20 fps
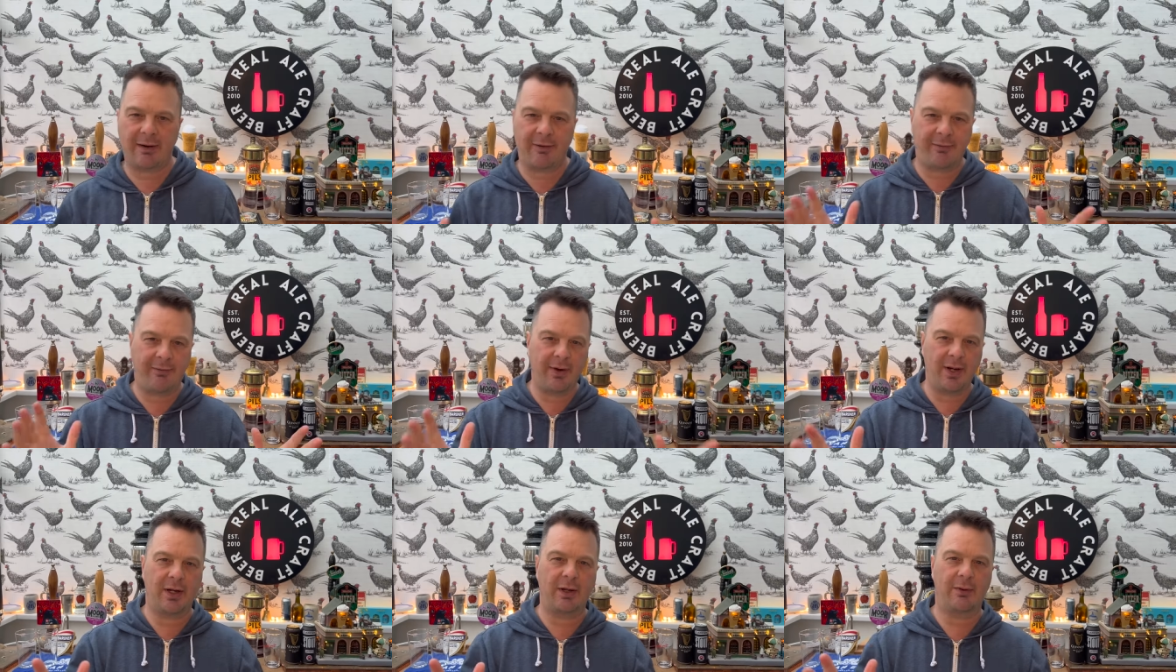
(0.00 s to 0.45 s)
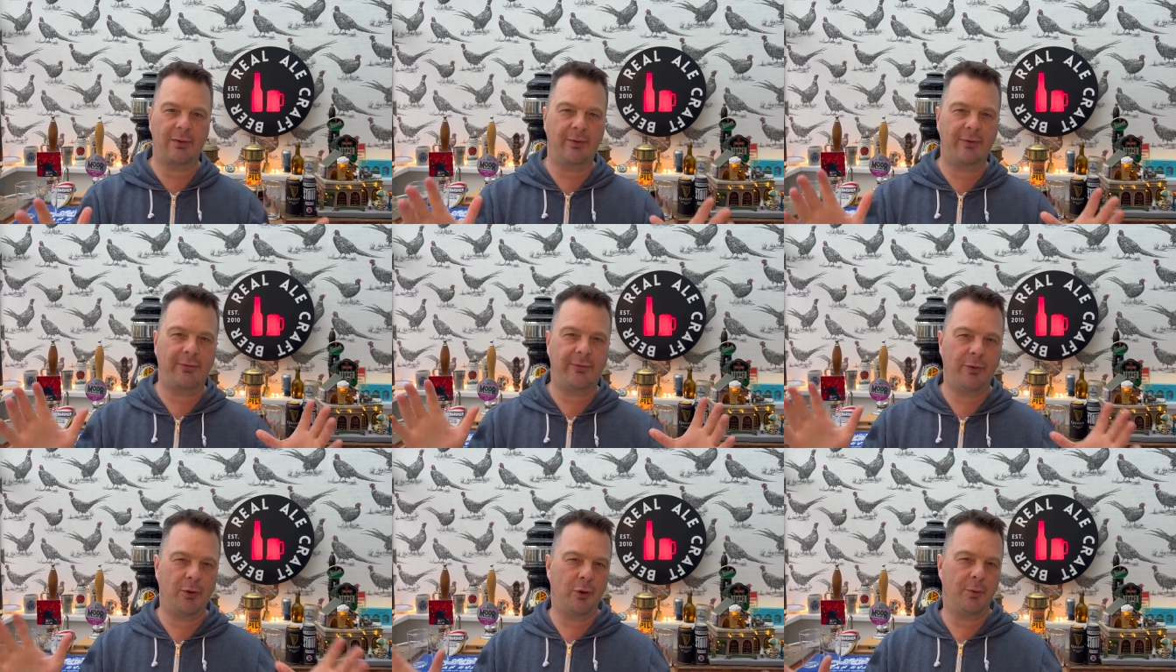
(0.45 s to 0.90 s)
figure of
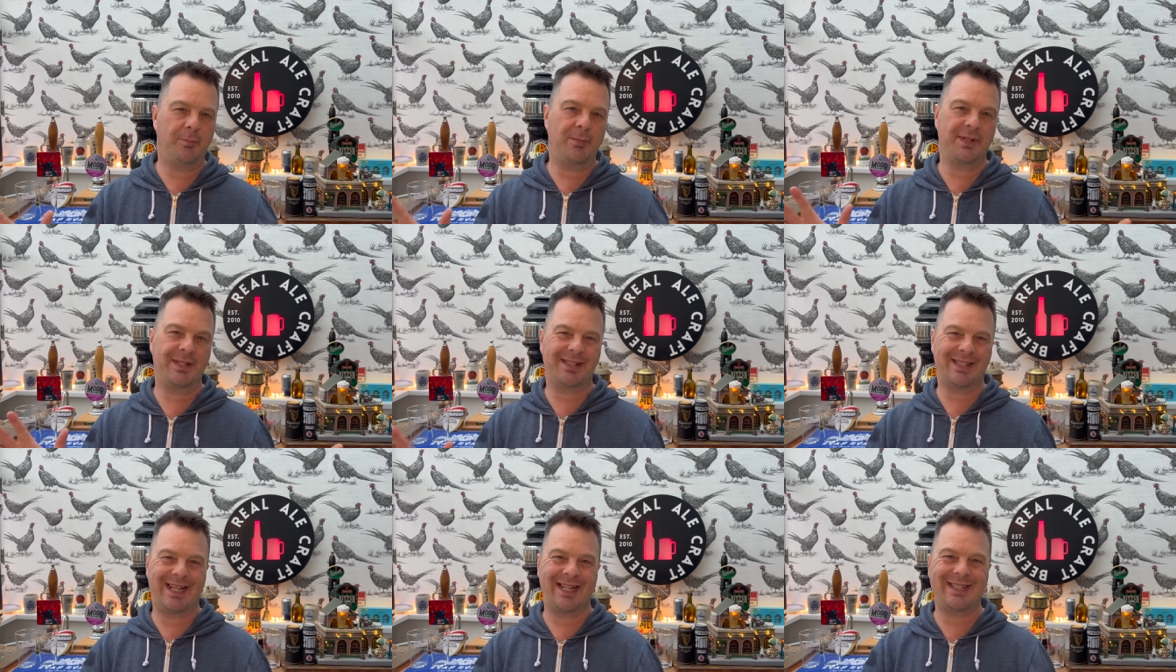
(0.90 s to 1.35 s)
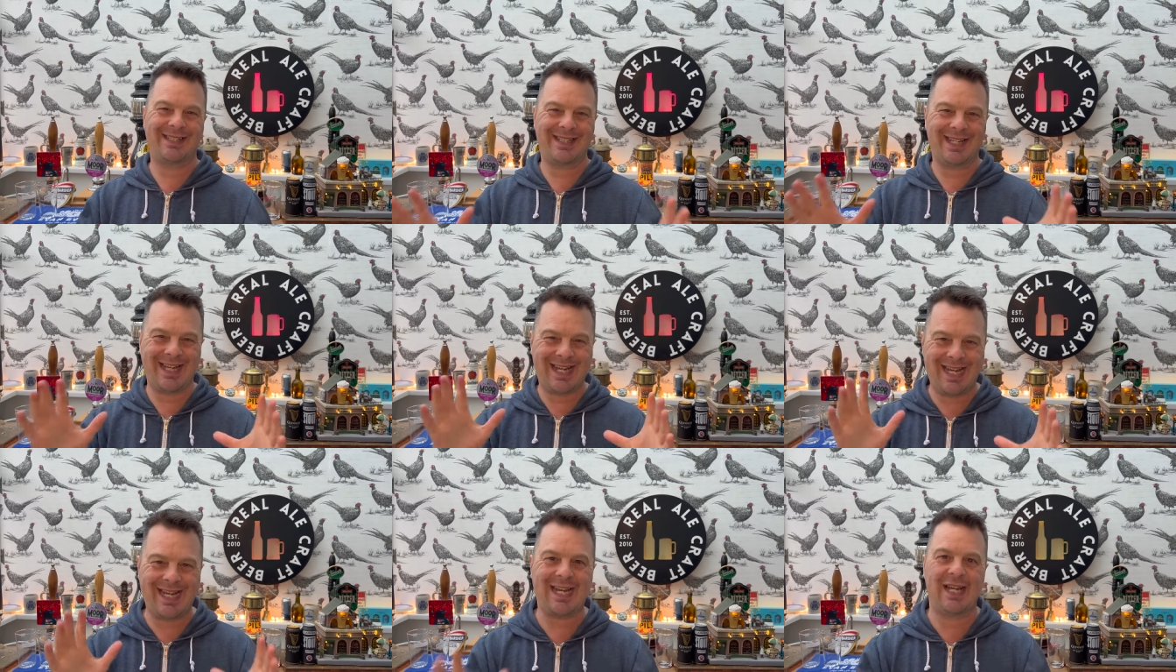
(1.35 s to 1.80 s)
4%
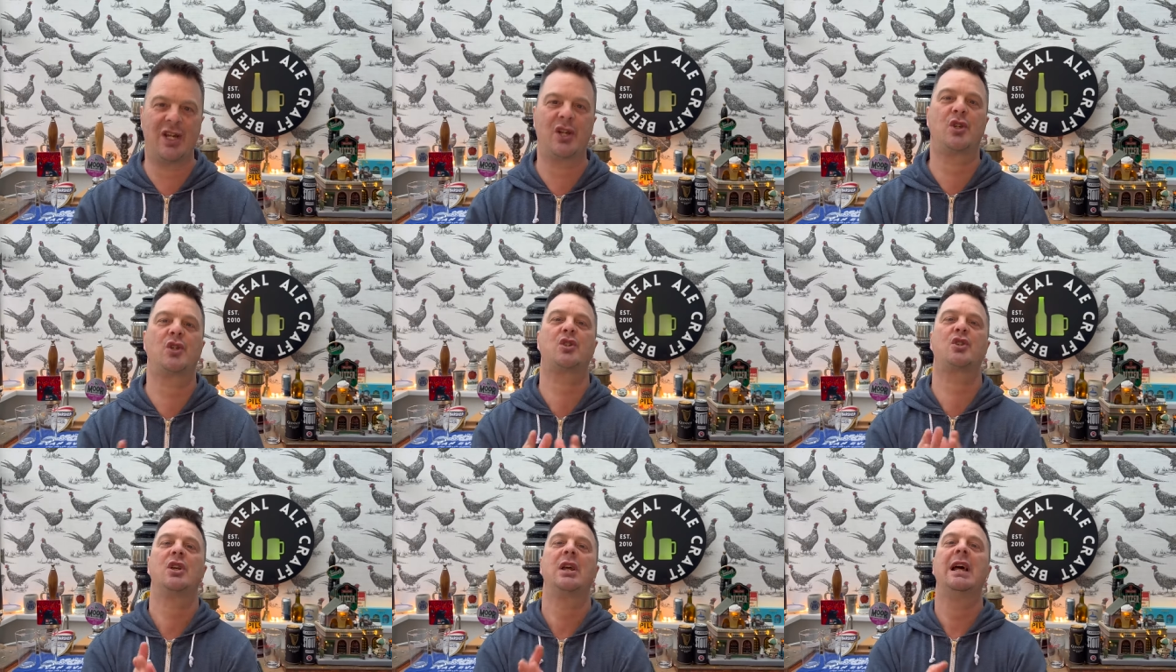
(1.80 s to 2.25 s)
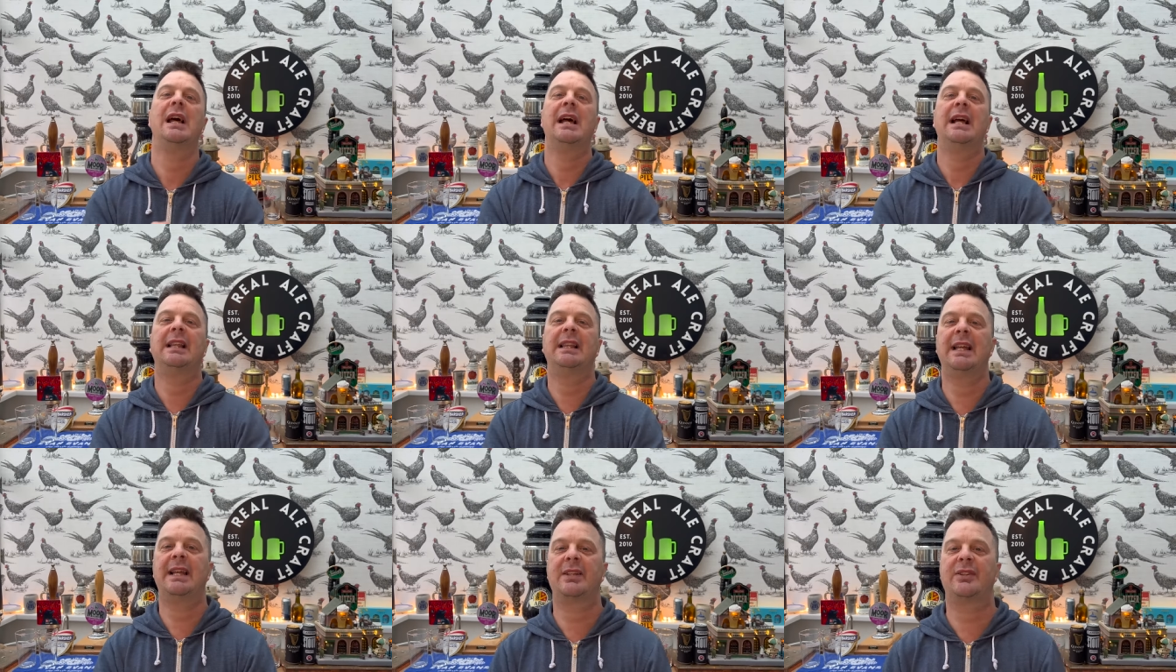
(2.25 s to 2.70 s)
ish.
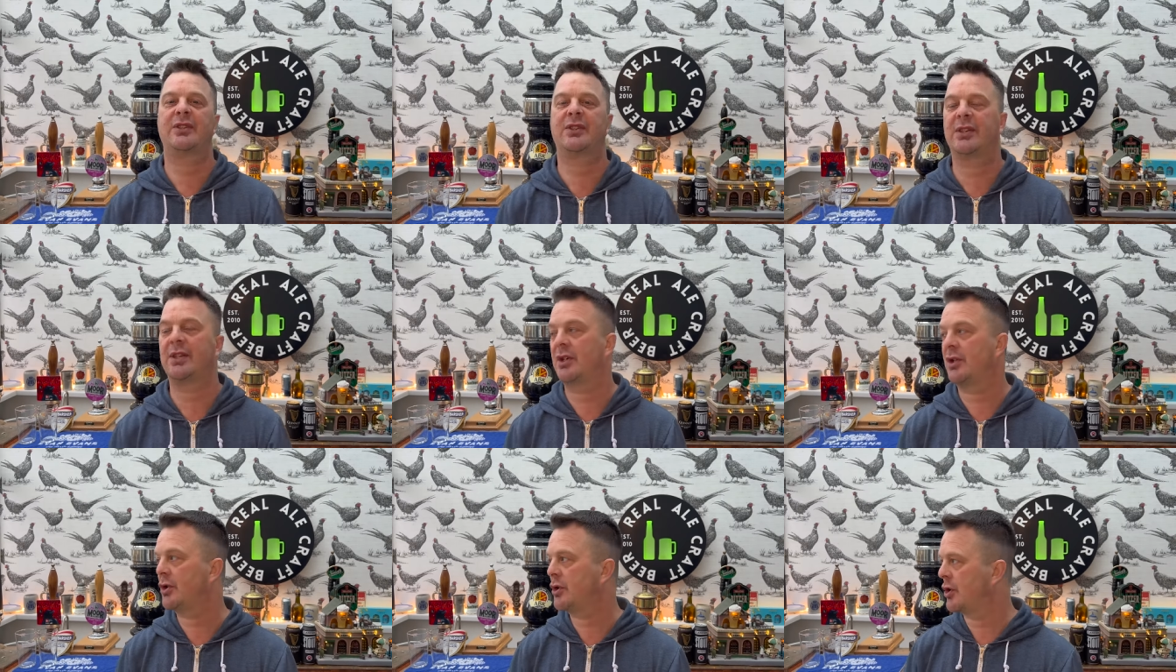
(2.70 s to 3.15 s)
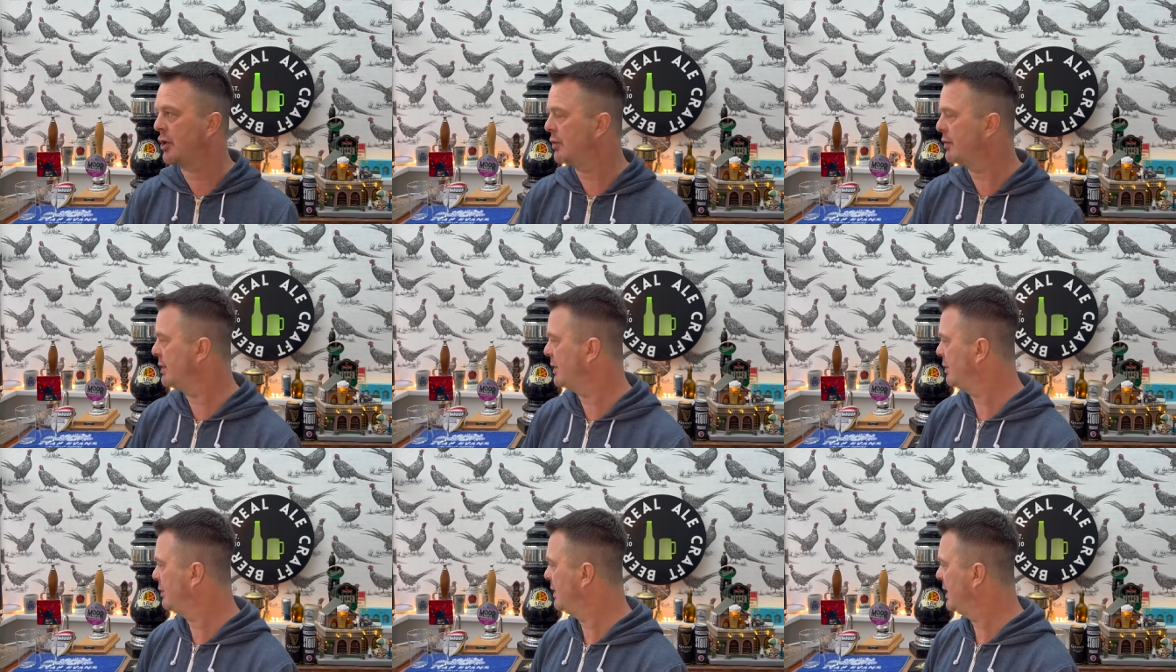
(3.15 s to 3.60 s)
Let's show
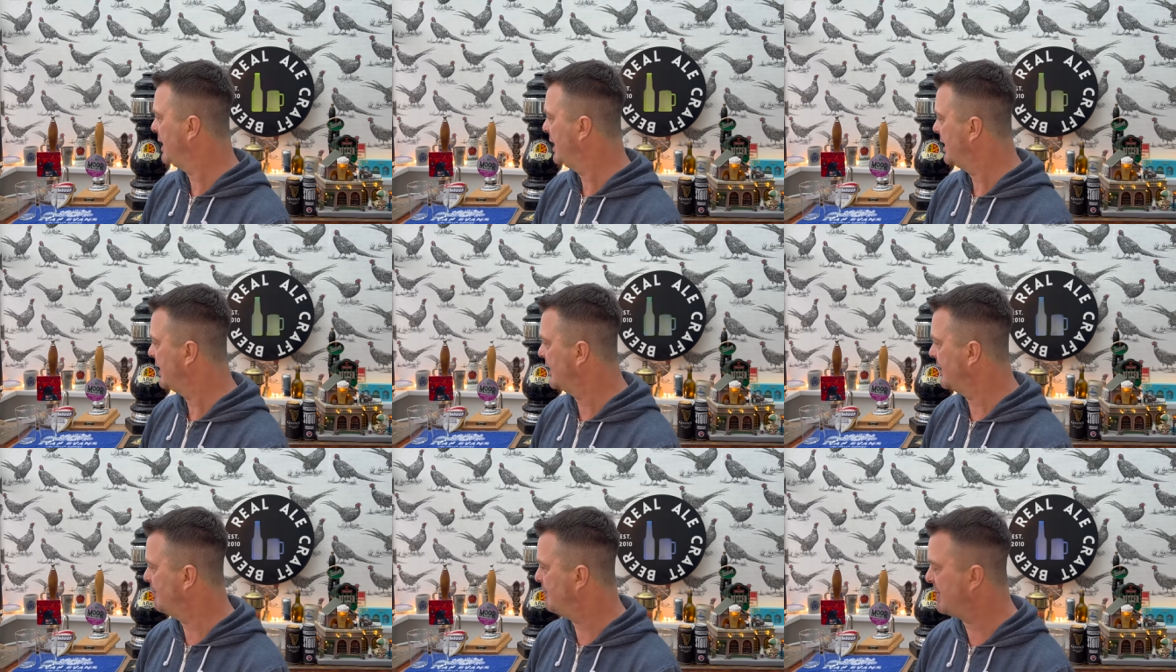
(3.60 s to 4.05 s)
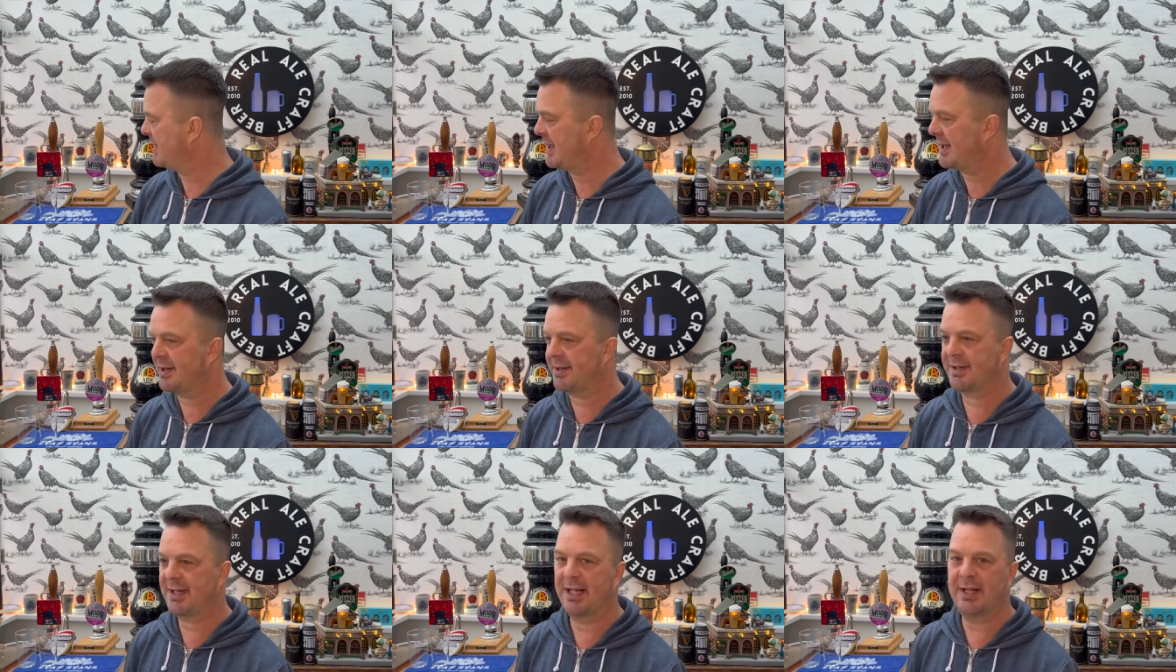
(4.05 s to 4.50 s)
you the
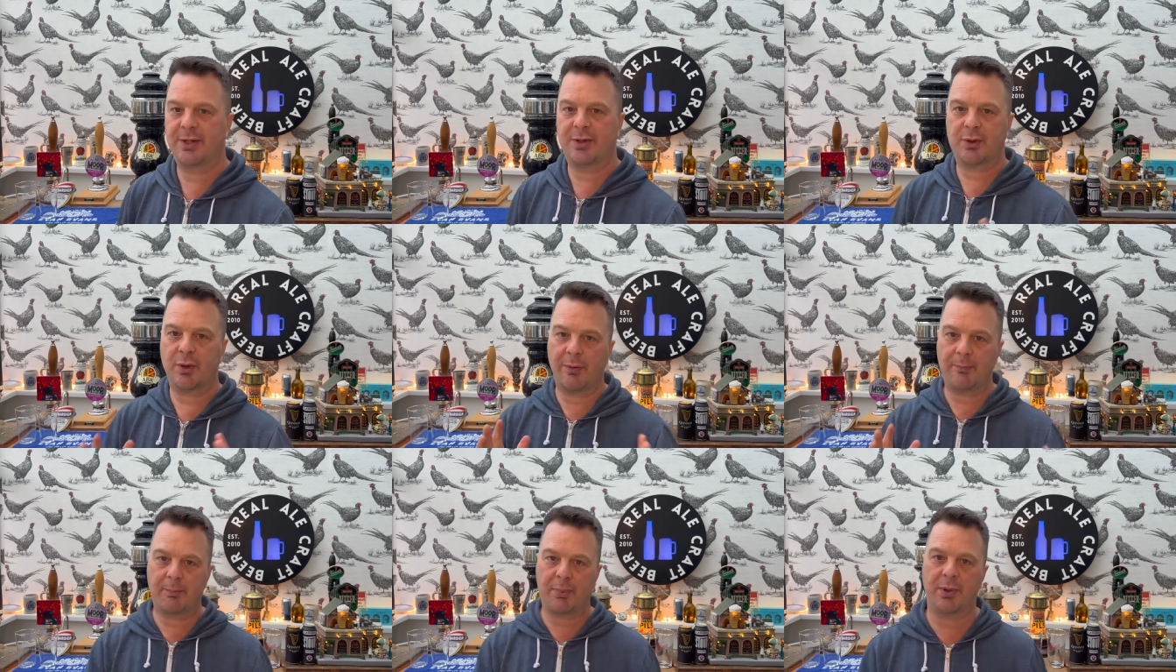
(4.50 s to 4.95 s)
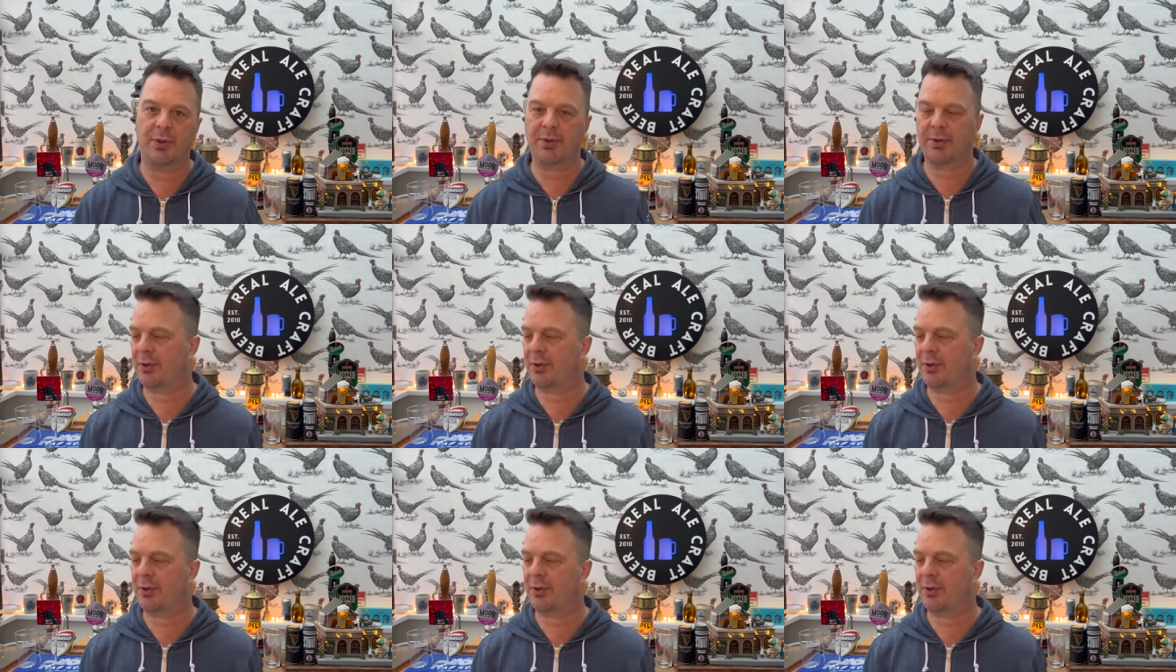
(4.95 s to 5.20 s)
beers then. So I put